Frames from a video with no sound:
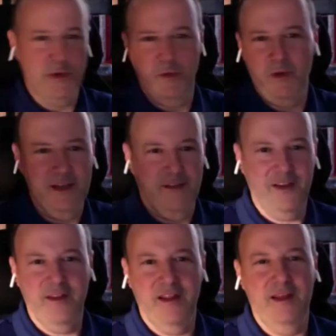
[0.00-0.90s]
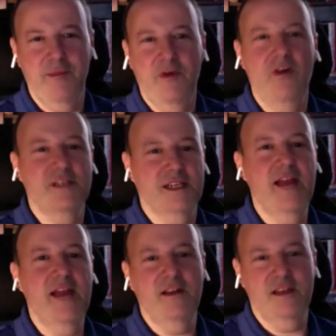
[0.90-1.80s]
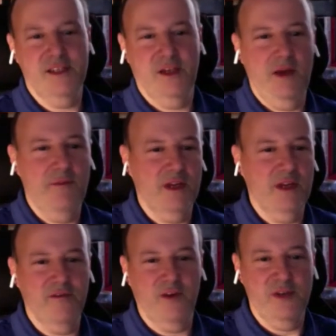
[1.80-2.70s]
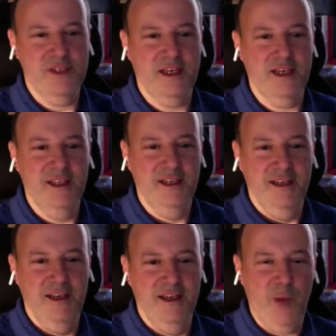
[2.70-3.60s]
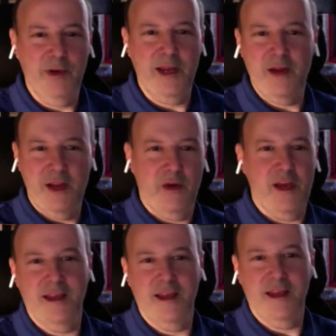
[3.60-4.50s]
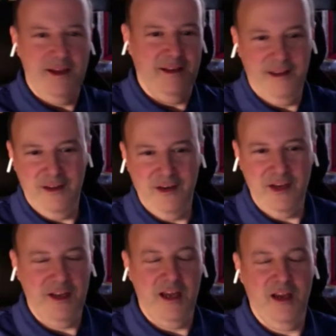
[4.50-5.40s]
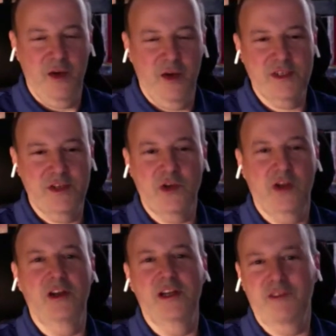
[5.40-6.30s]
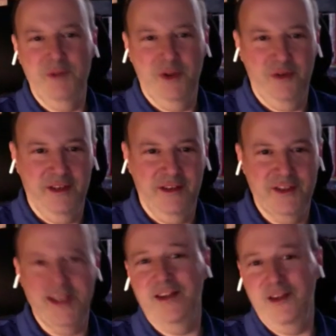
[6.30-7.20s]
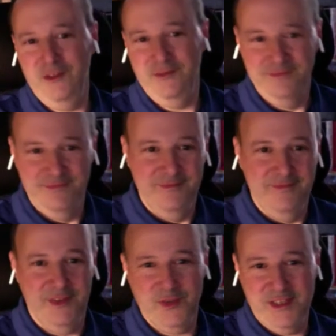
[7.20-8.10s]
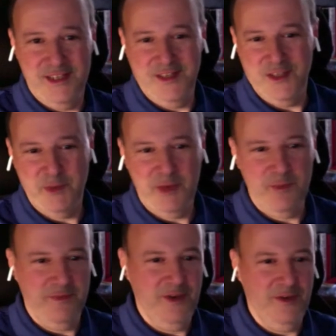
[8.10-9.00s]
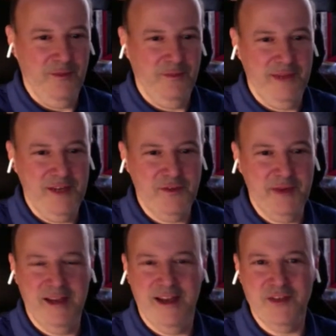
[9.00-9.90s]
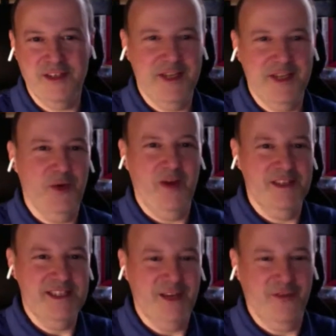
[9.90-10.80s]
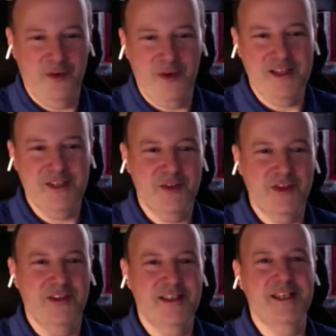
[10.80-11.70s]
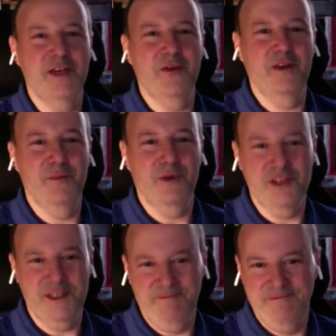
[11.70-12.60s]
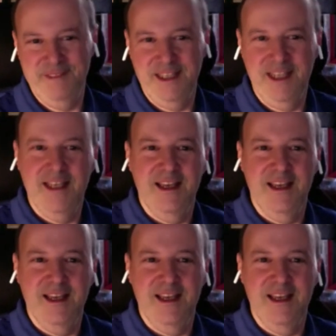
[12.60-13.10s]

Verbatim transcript: husband and wife, they belong together. So I'm looking forward to helping you out any way I can, and I always enjoy learning from you and seeing you. This is nice. It's been nice for me to actually see you. I haven't seen you for a while, so it's good to see you in person.